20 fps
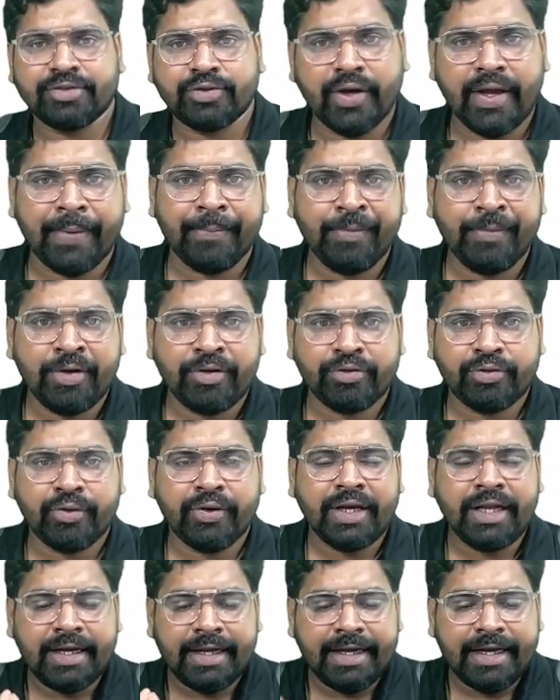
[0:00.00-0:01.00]
Okay, so
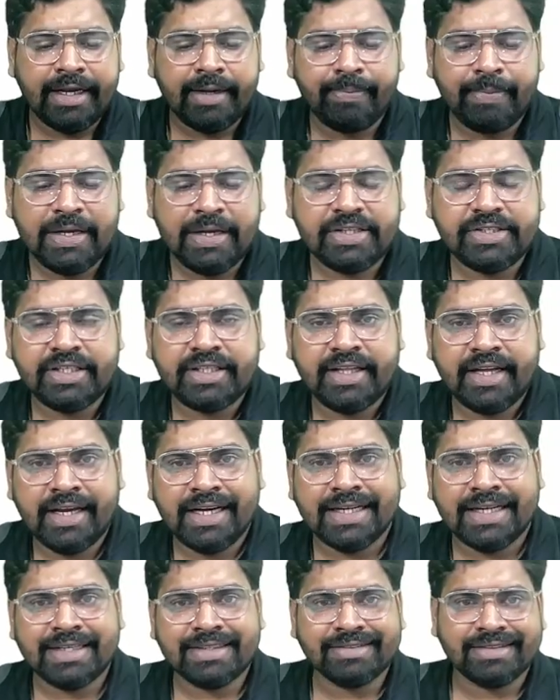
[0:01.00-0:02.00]
in NEET PG, they
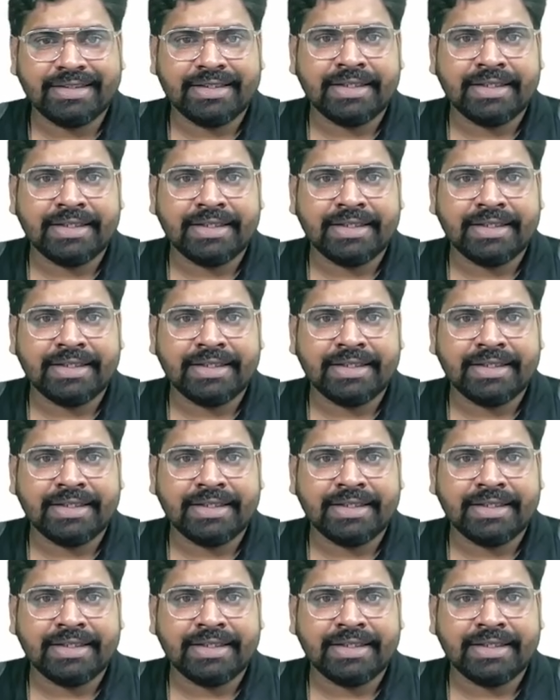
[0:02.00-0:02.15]
ask